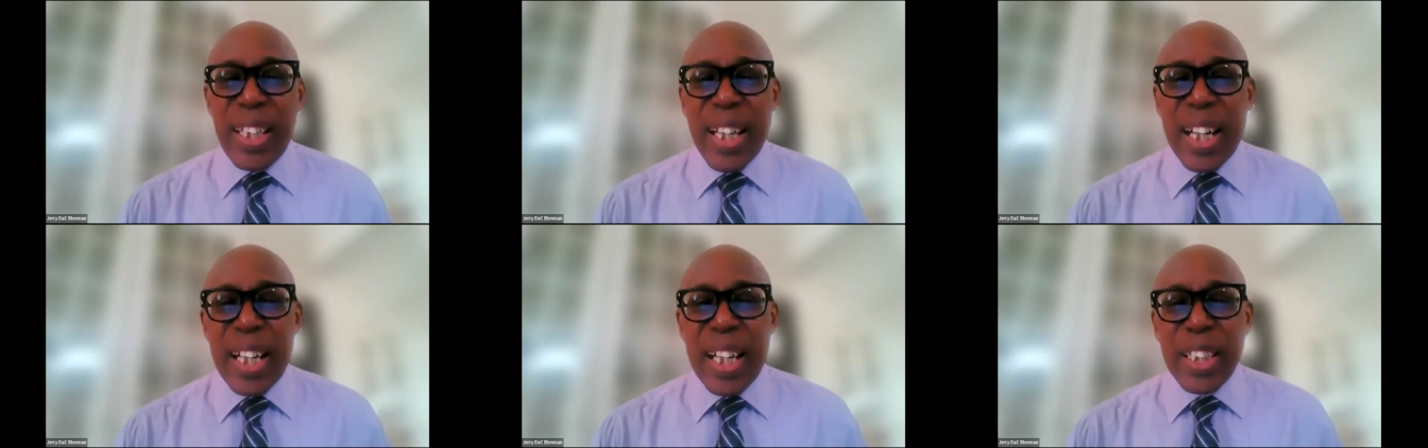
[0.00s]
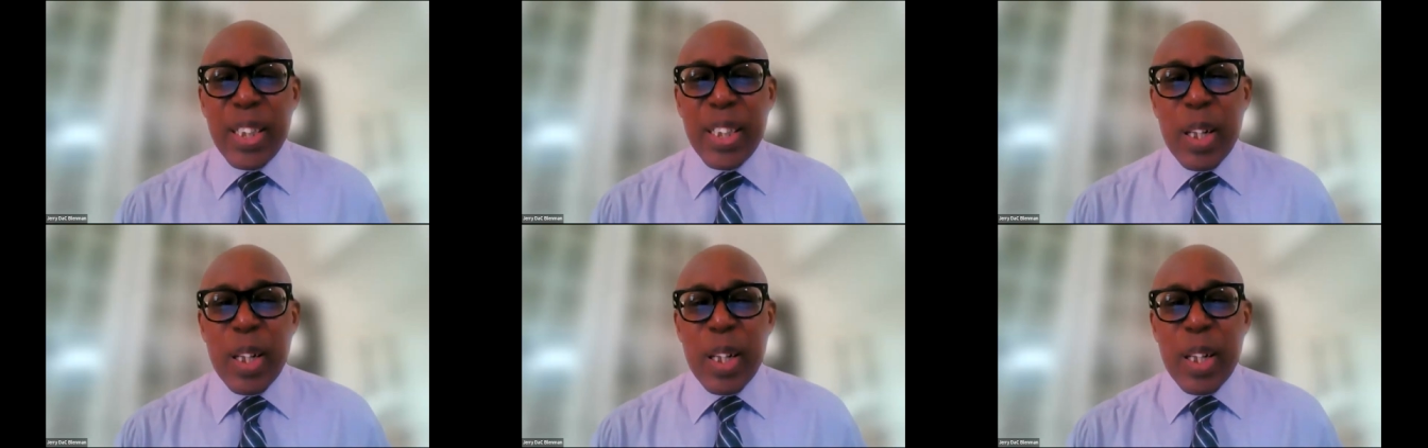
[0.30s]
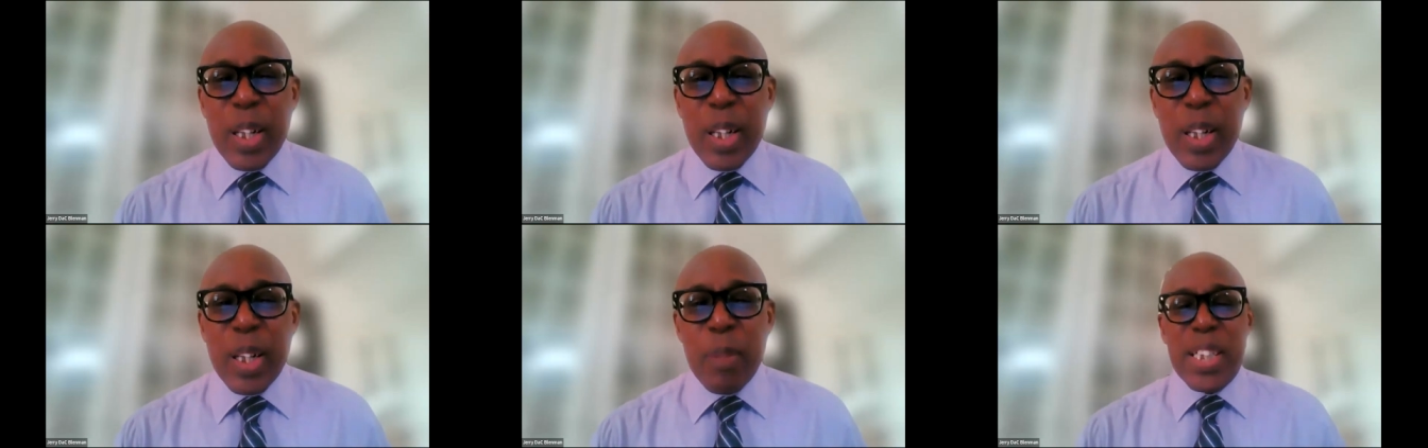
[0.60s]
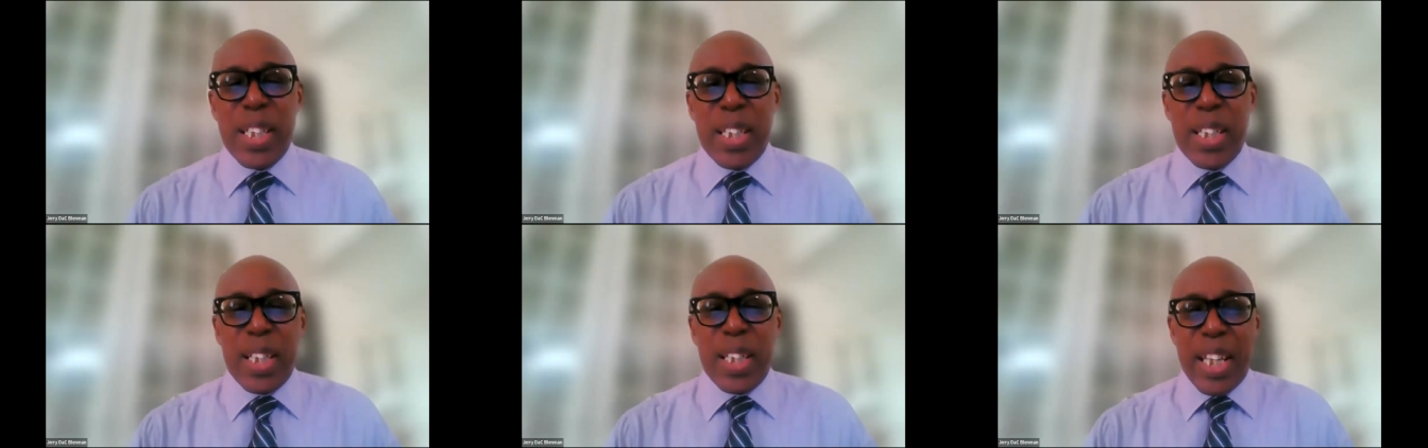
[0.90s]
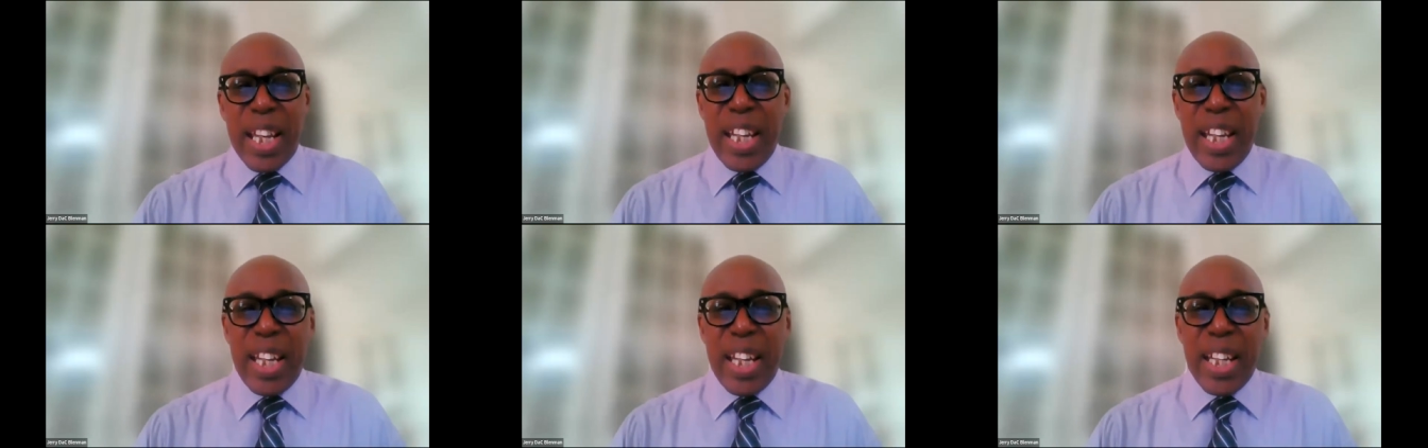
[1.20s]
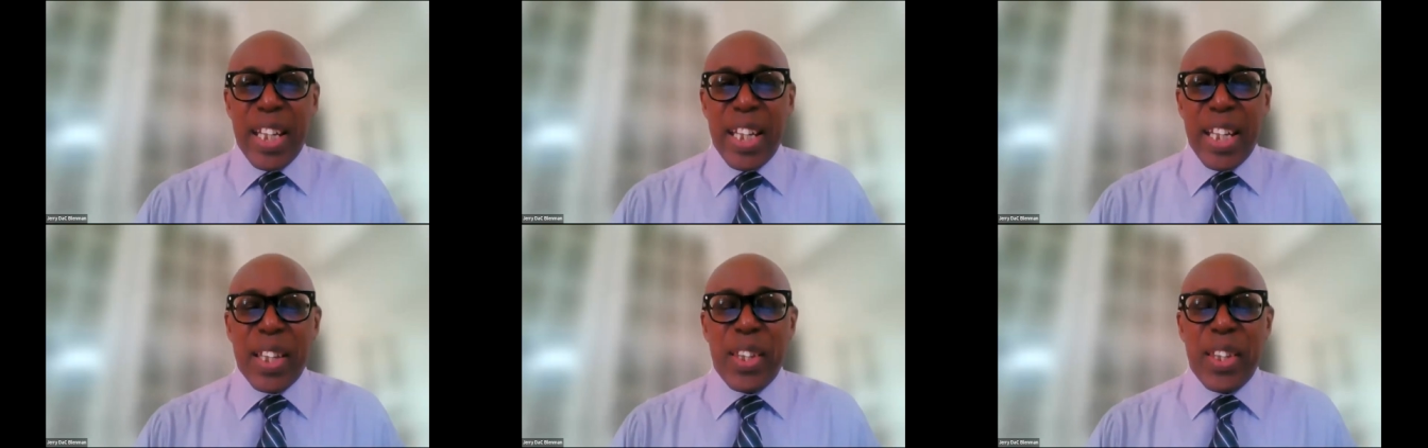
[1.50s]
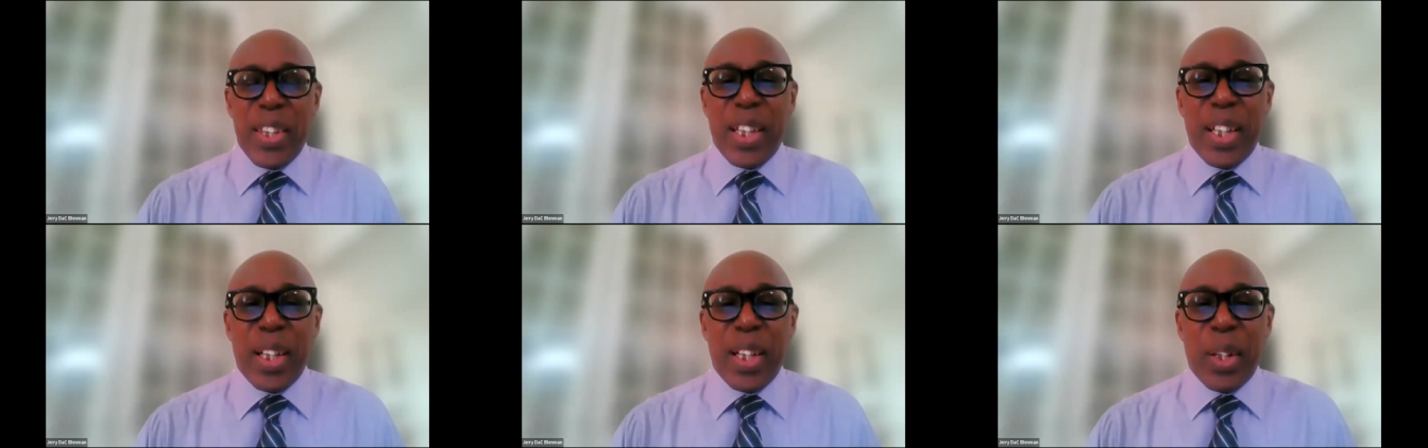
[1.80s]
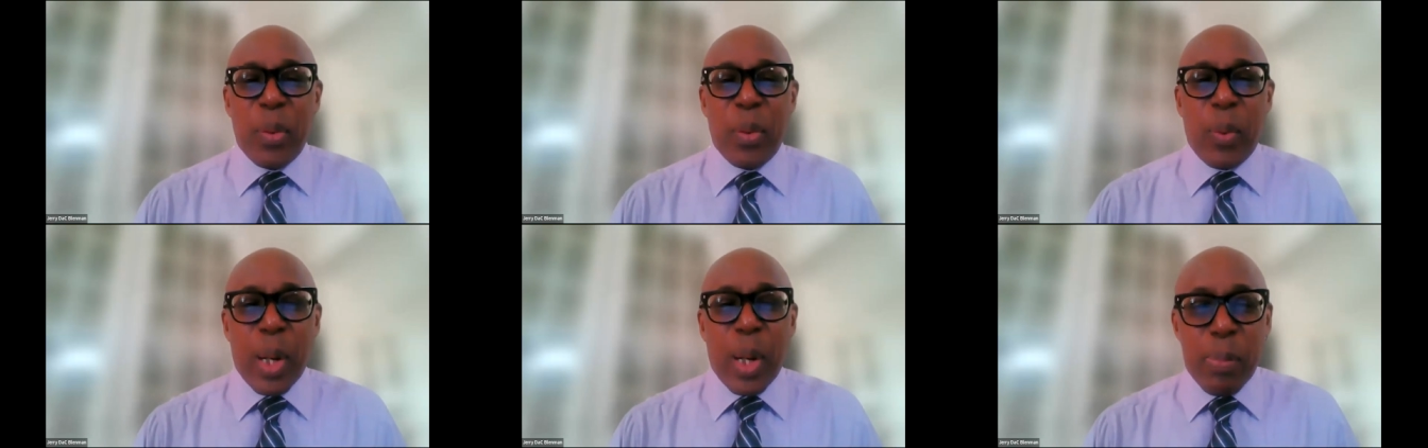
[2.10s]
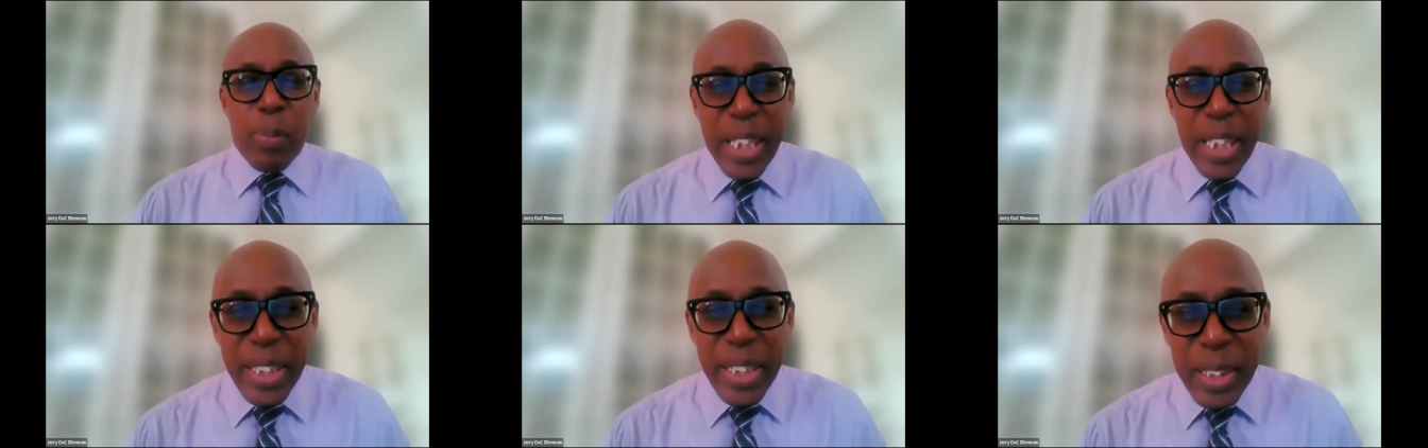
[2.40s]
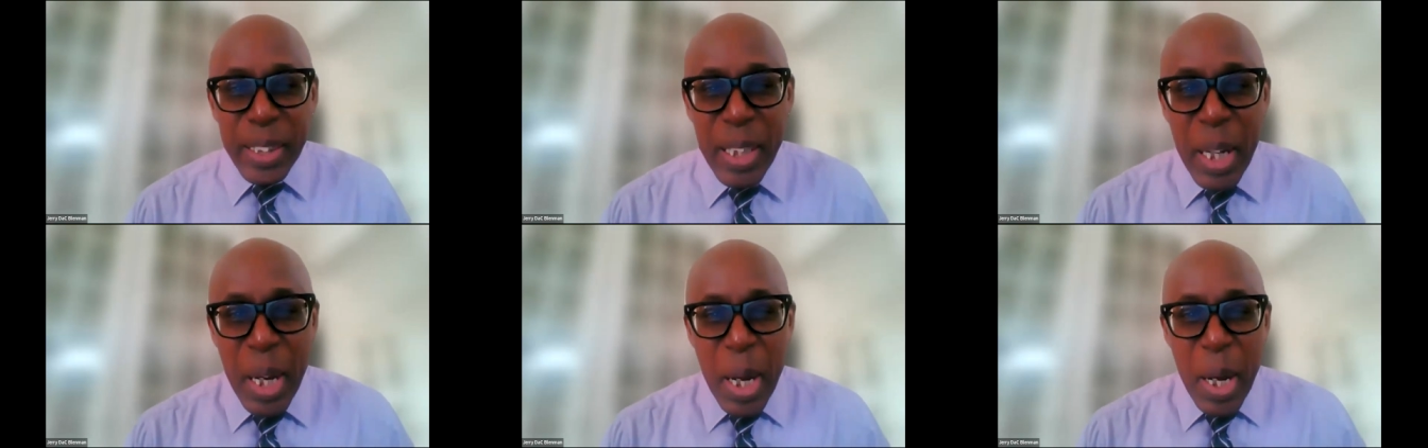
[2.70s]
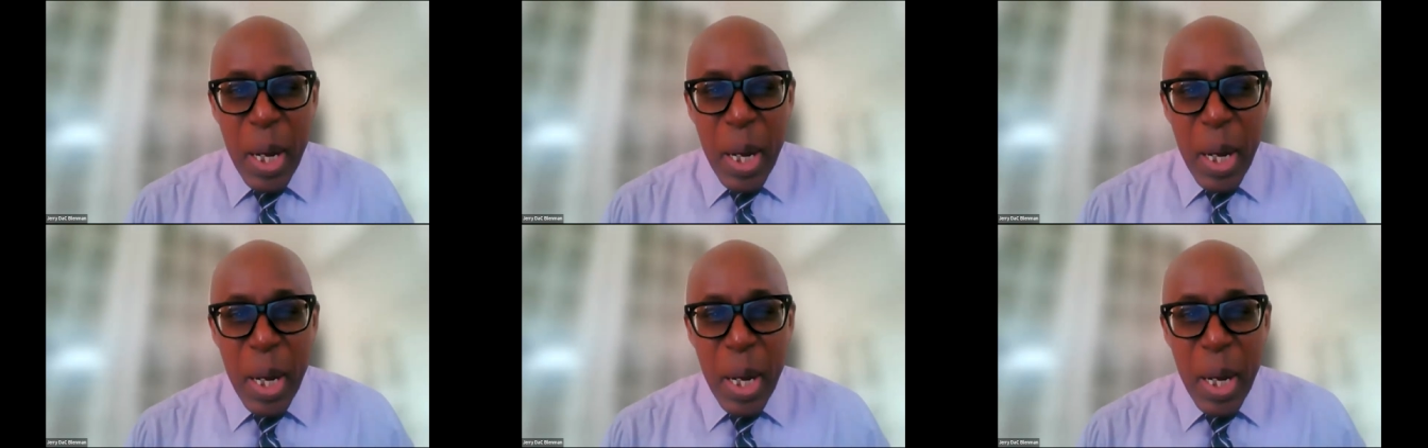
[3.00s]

and compassion in the workplace.